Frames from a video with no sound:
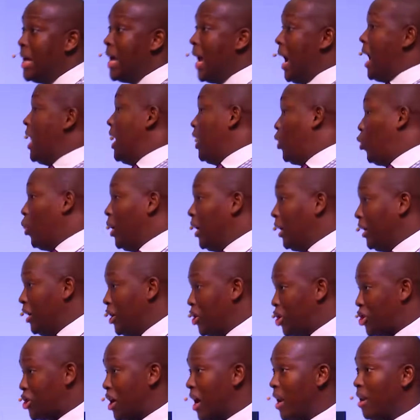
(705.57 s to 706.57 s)
eloquently
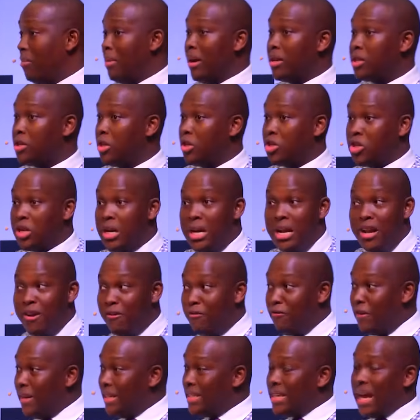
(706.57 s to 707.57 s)
shared a message,
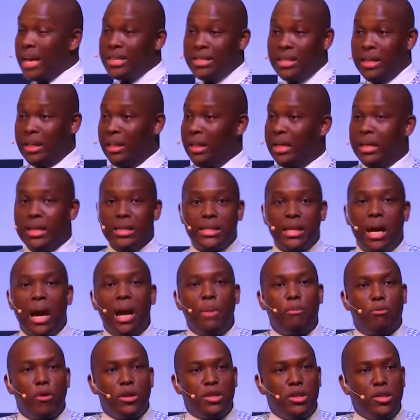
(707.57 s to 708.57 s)
fantastically
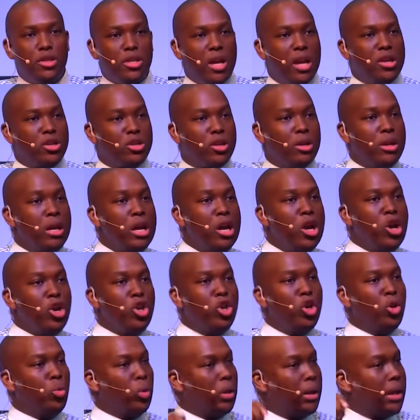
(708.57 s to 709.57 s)
designed presentation,
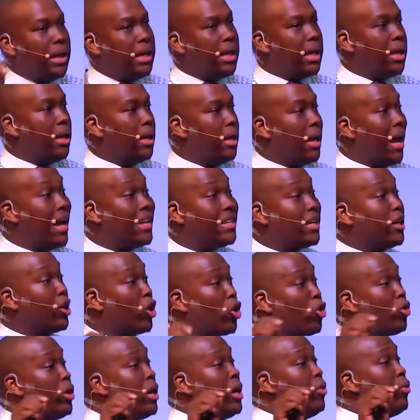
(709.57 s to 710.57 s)
you will hear and
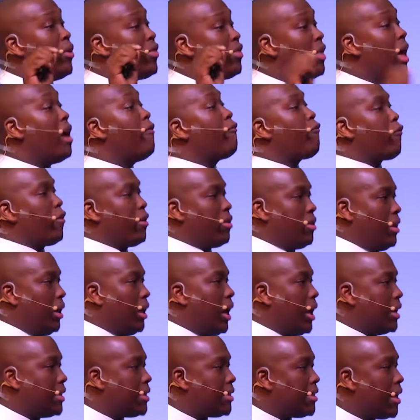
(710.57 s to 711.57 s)
agree with everything
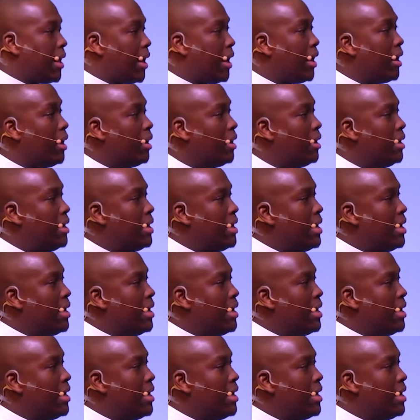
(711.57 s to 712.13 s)
I say.